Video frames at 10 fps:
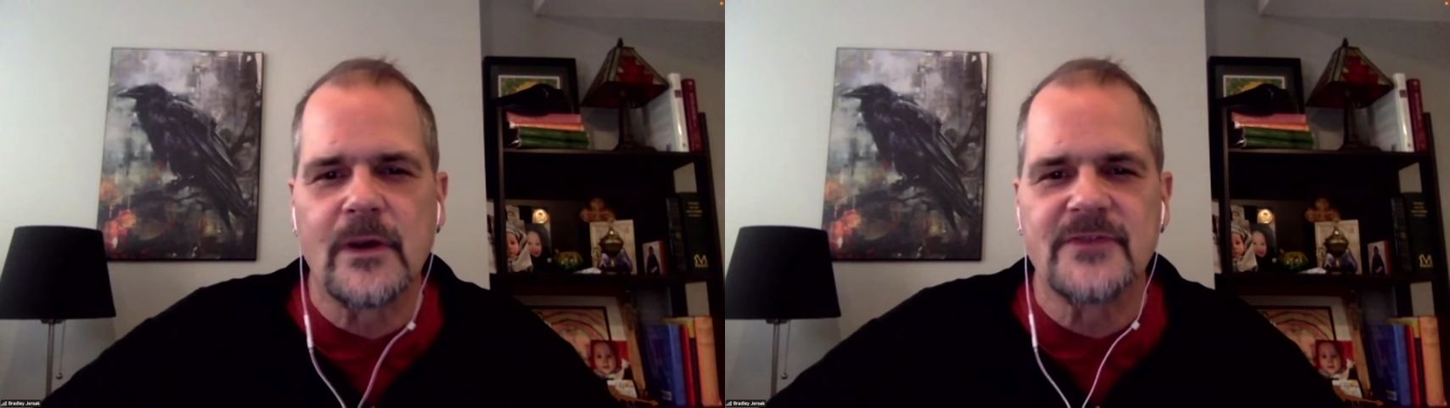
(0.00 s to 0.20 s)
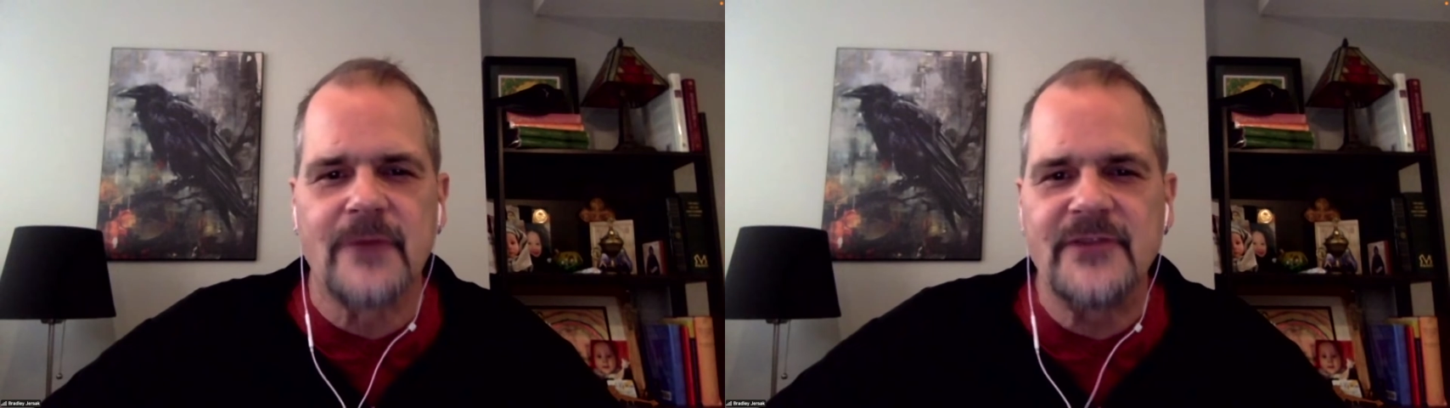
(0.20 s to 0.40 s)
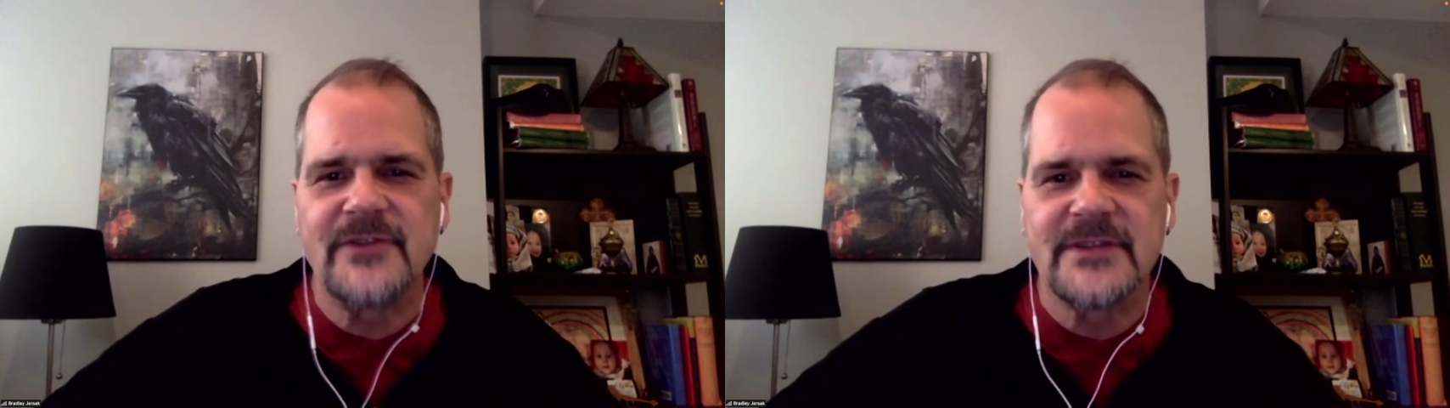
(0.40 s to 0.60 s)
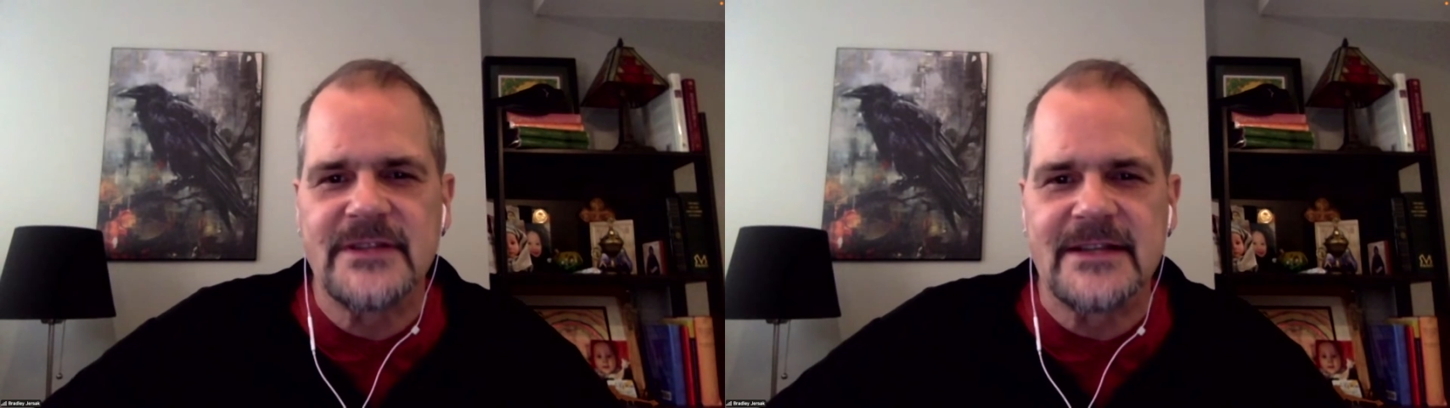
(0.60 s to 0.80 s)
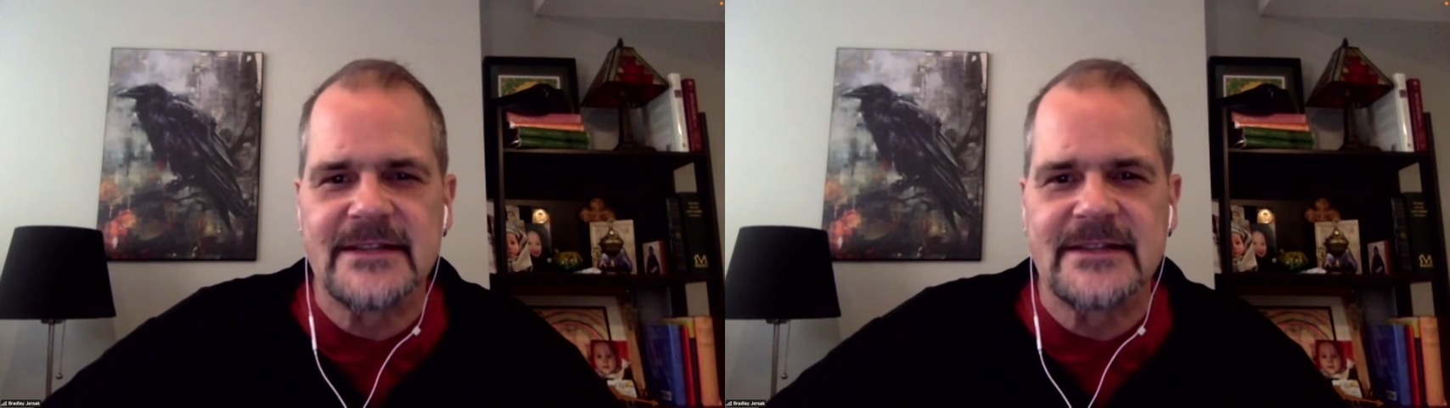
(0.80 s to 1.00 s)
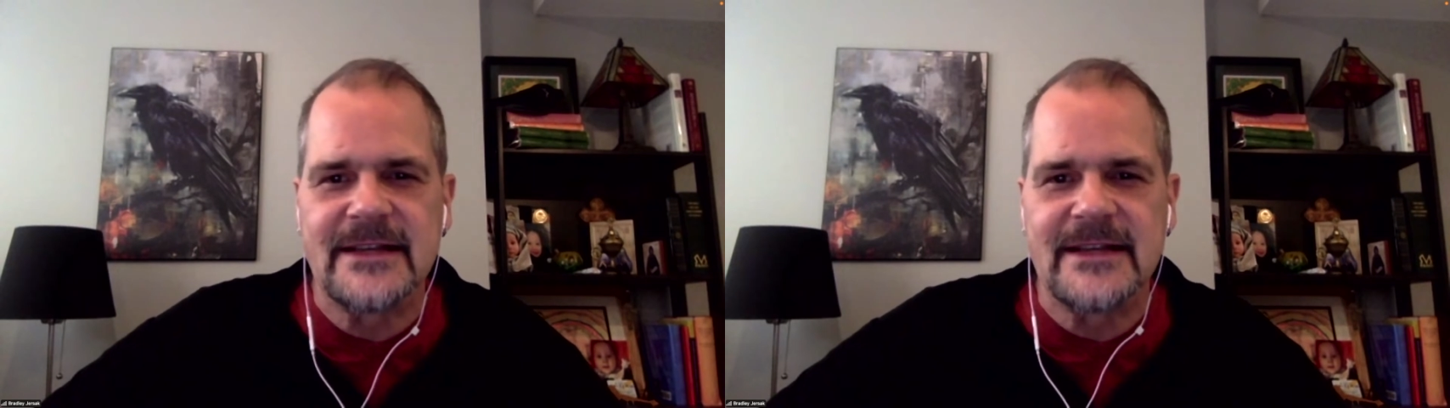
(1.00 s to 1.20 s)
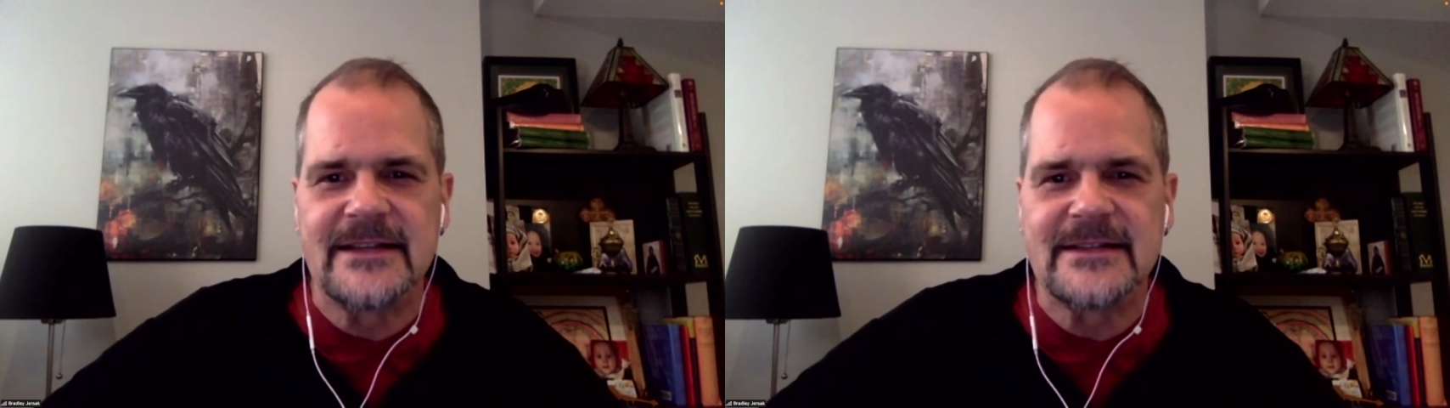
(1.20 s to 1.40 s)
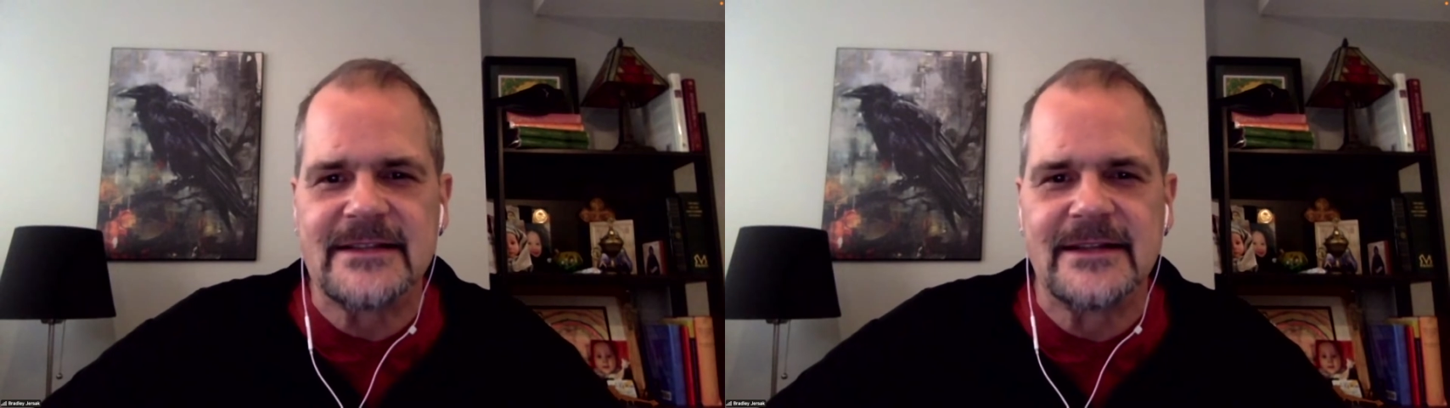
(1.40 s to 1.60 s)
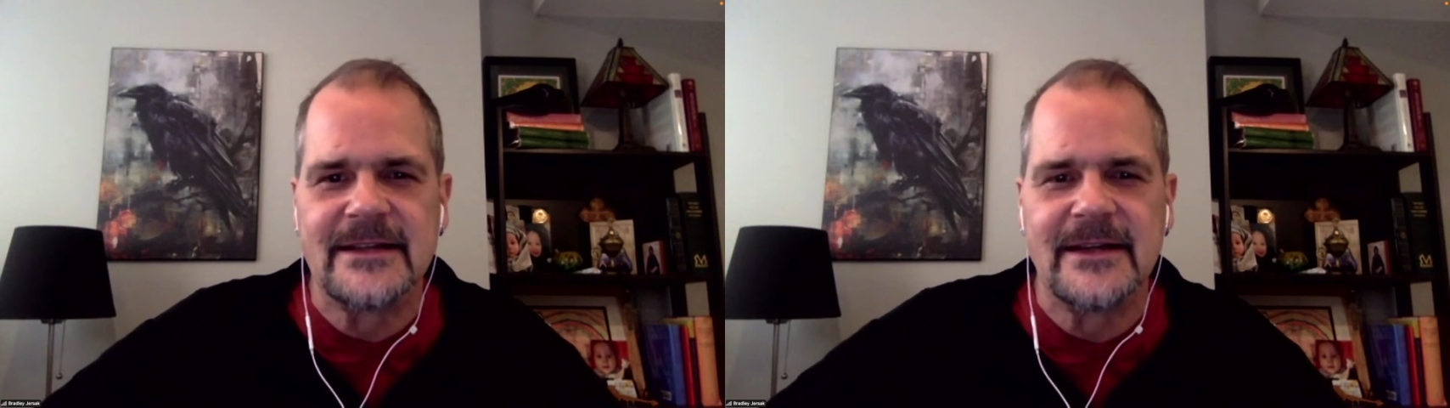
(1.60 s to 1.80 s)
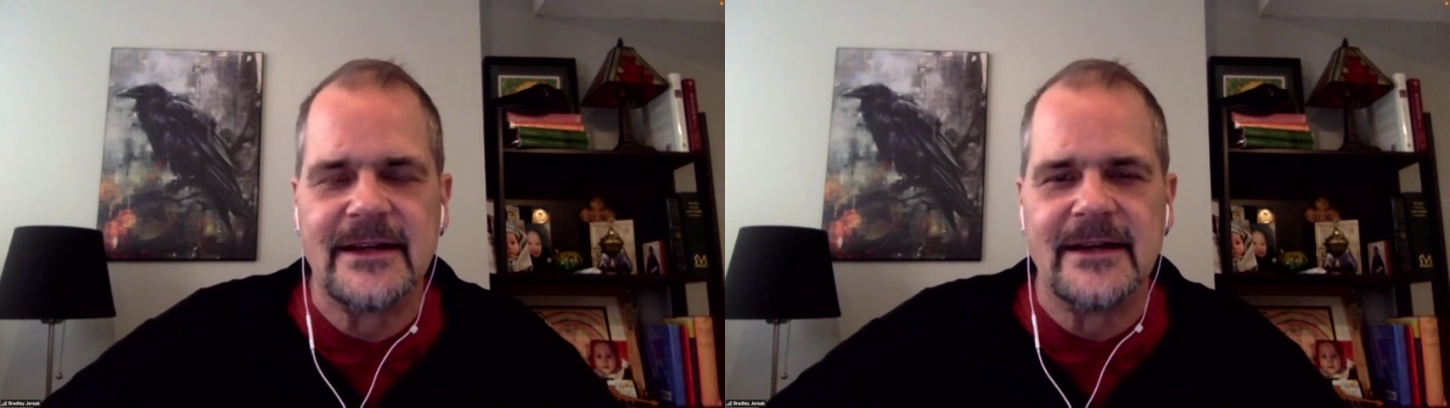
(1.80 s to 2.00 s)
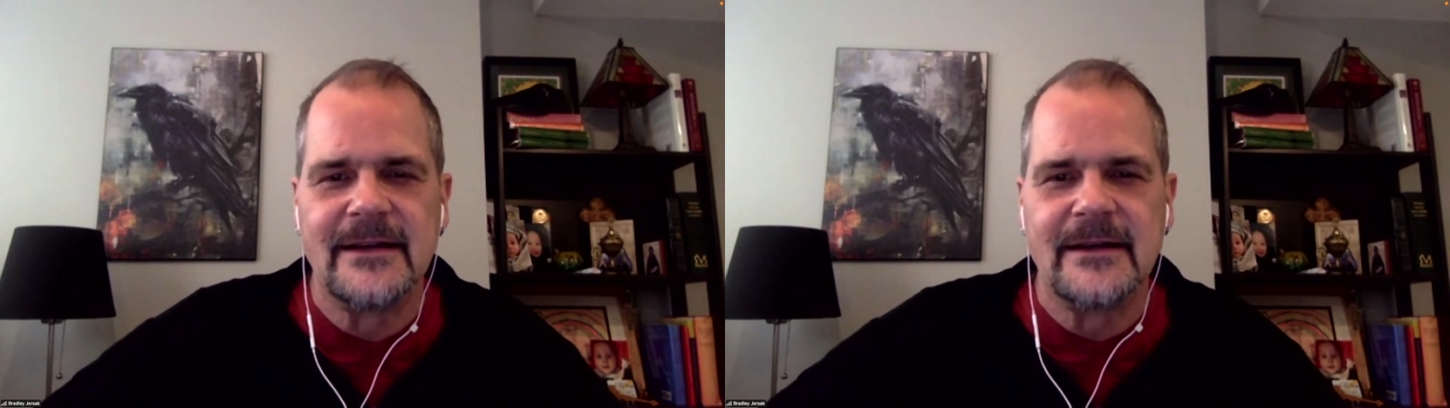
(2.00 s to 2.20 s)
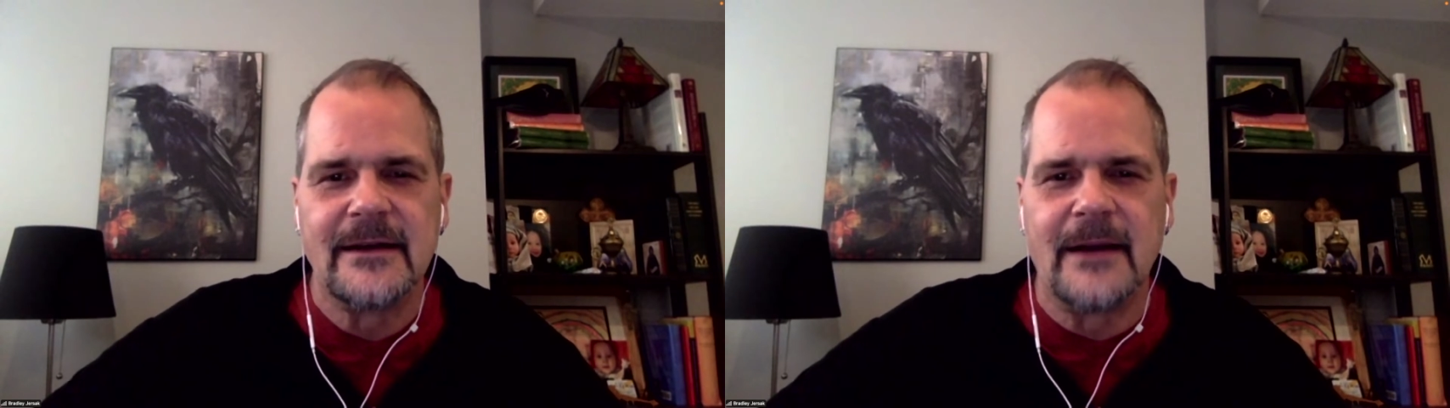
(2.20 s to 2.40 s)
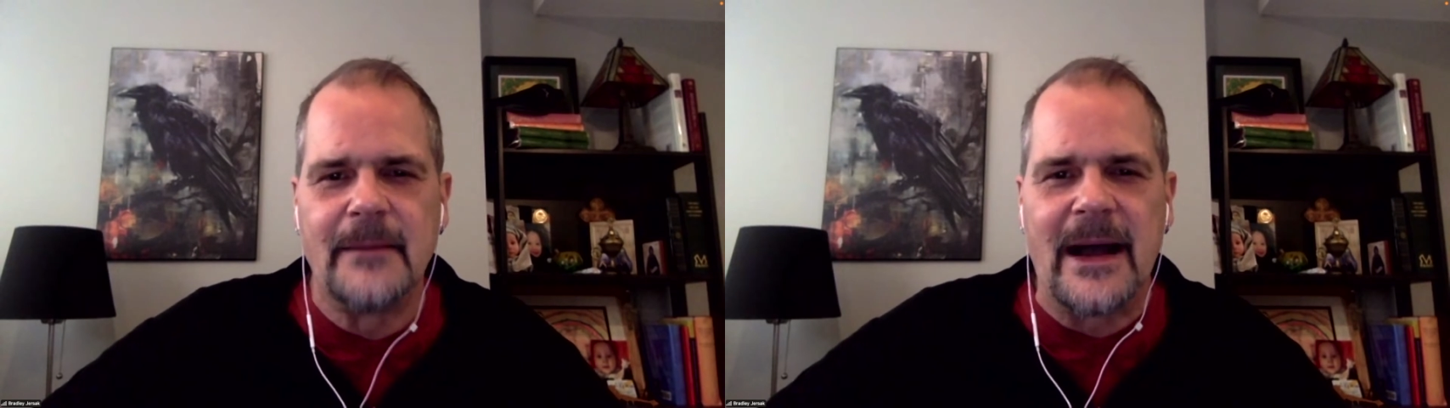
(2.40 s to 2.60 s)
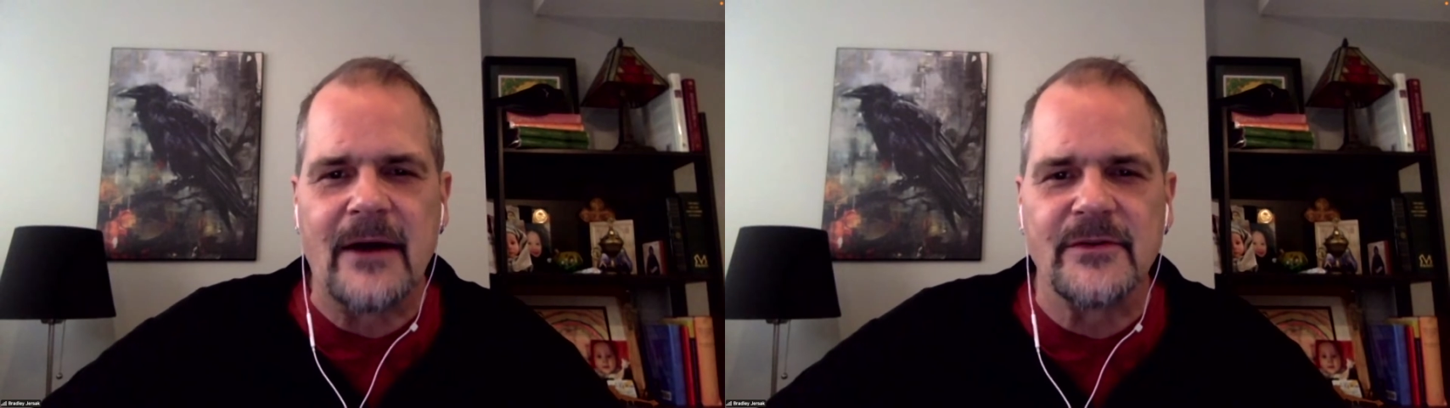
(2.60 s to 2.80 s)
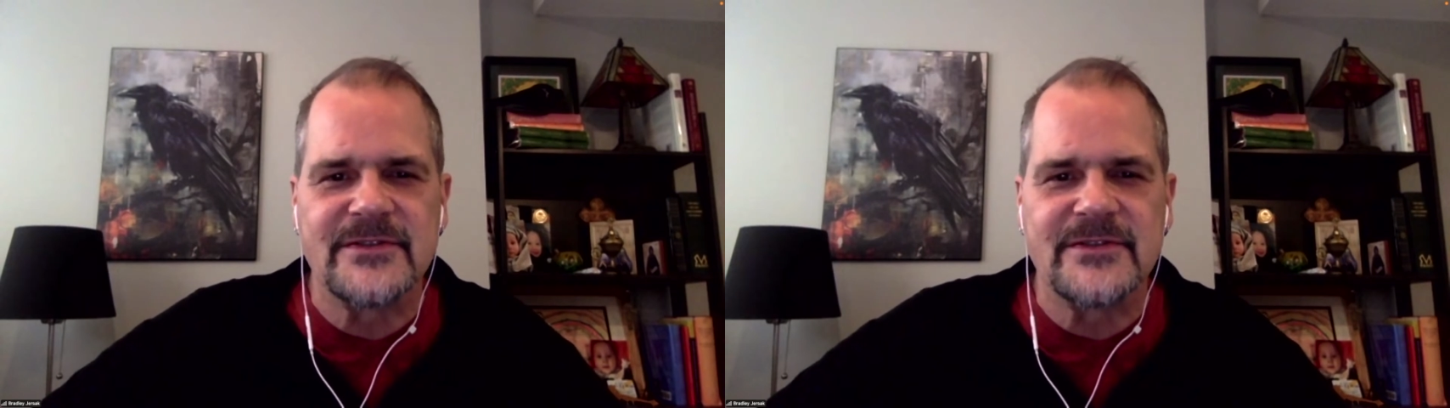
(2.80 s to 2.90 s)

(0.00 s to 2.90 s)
righteousness amounts